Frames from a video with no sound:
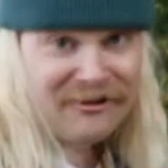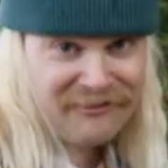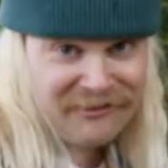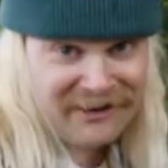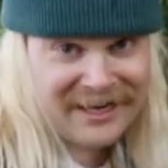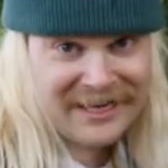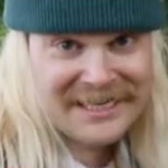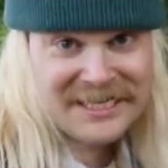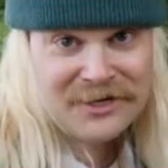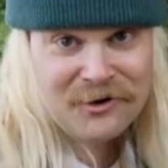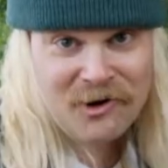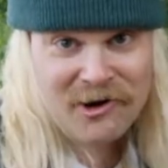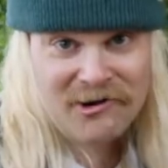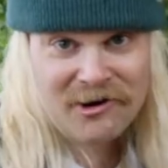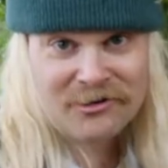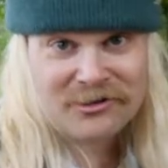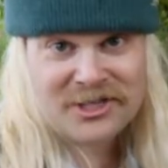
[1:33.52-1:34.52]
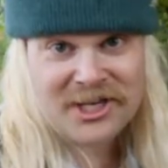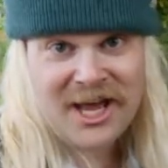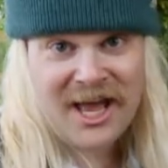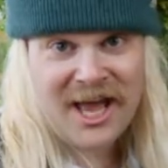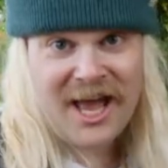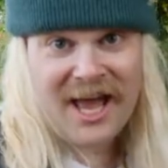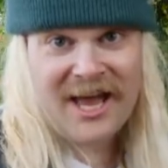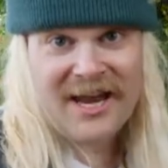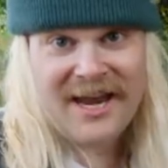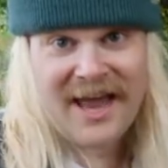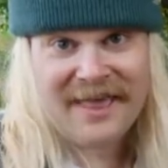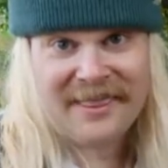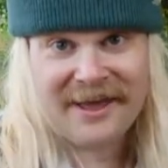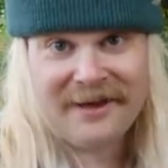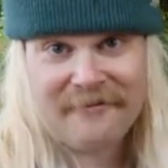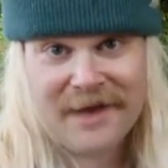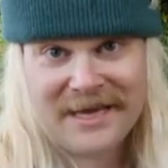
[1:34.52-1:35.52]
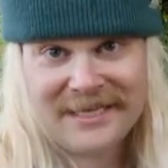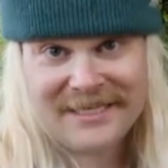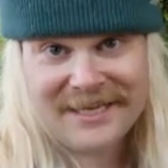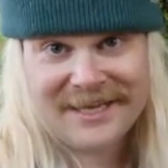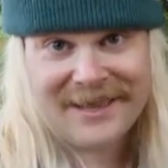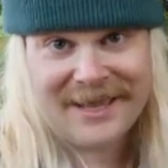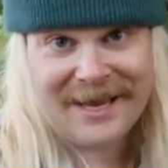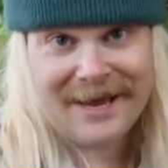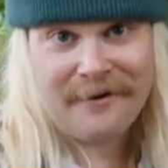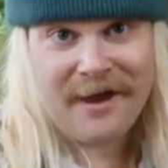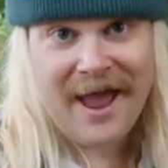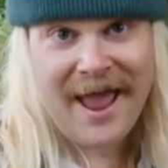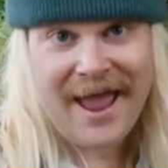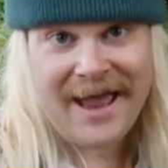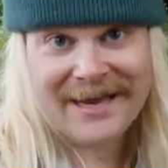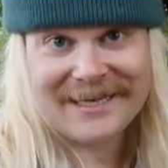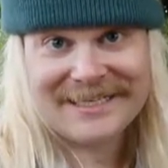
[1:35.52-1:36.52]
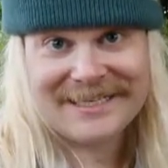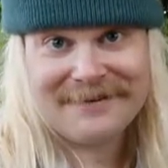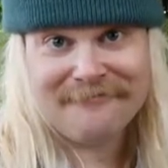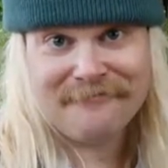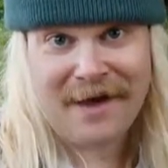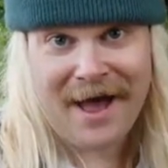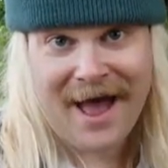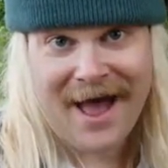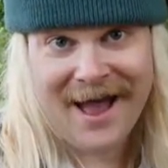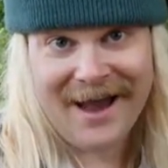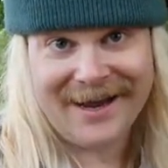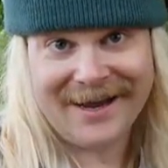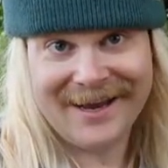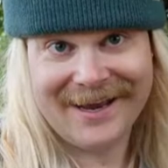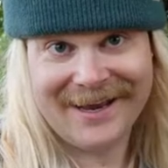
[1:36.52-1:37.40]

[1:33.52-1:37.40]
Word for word: friendly squirrels, another amazing thing about Haggerston Park.